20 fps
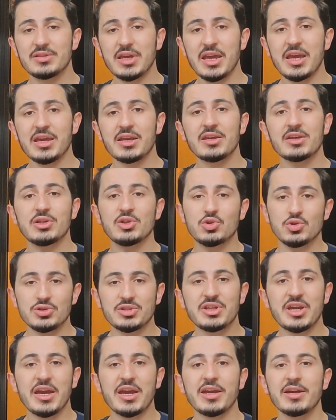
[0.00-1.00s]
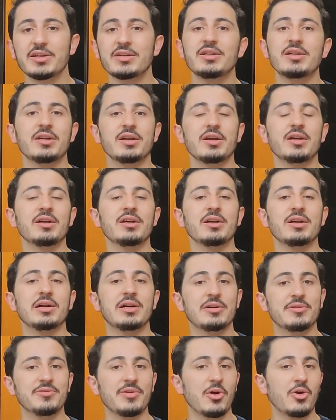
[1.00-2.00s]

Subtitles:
take good care of